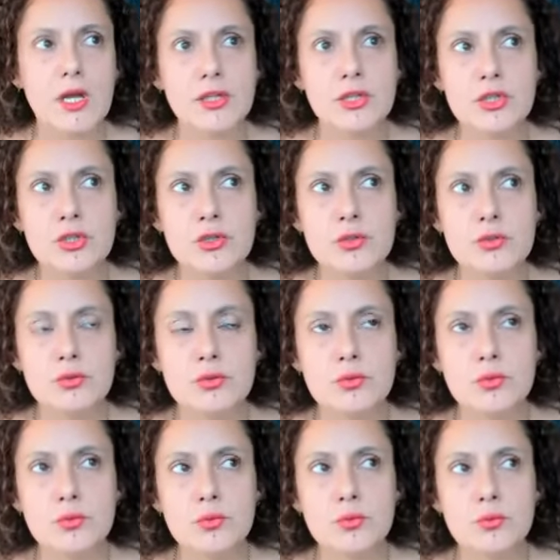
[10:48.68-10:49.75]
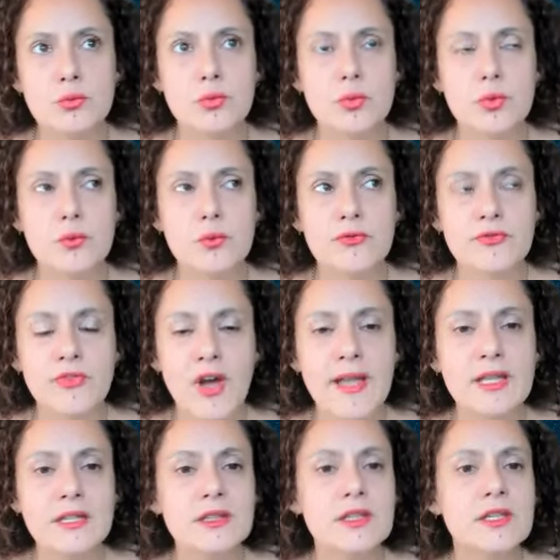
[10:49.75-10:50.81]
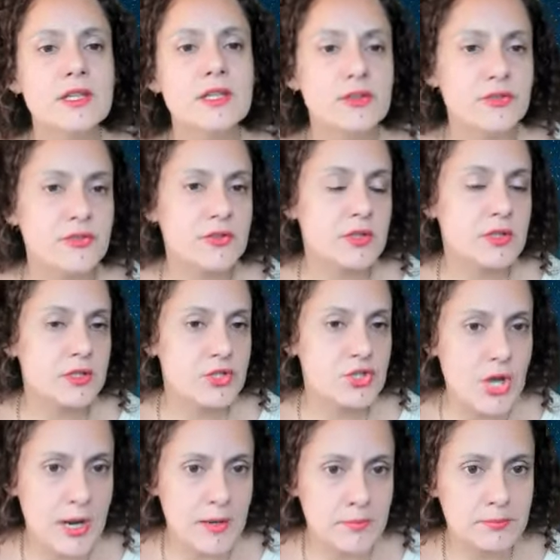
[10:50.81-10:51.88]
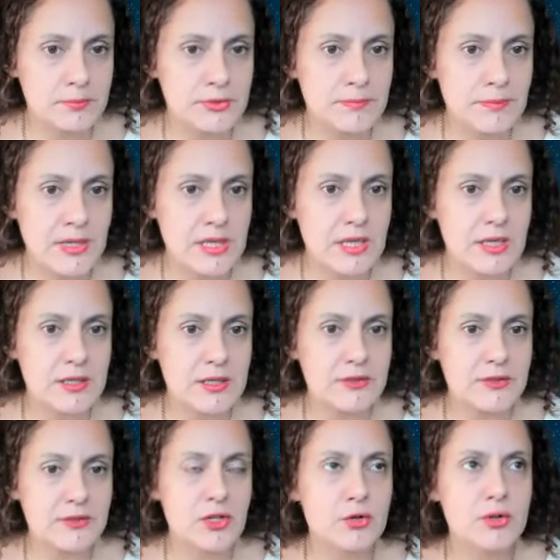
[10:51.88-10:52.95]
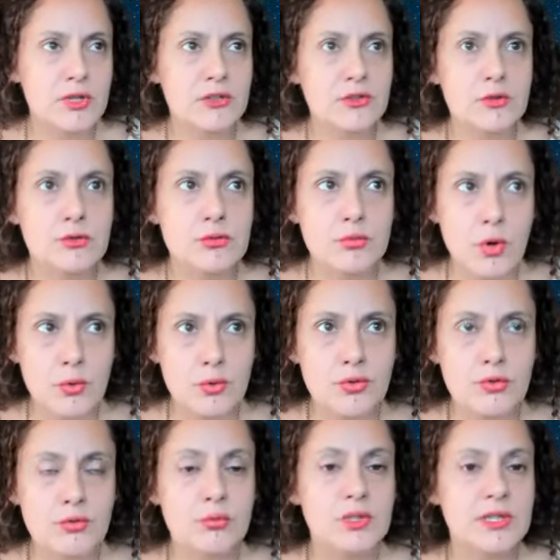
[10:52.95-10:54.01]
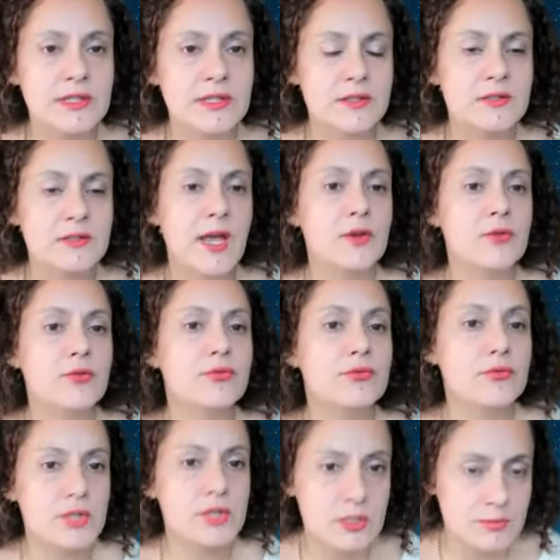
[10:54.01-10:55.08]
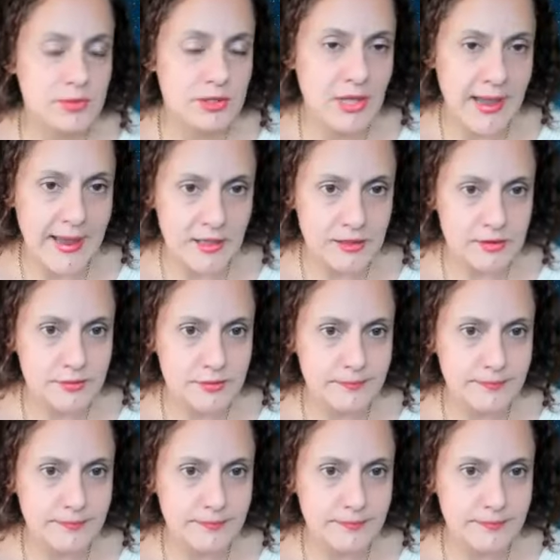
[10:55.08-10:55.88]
you find the gifts and the gems because there is growth, release, and freedom in that.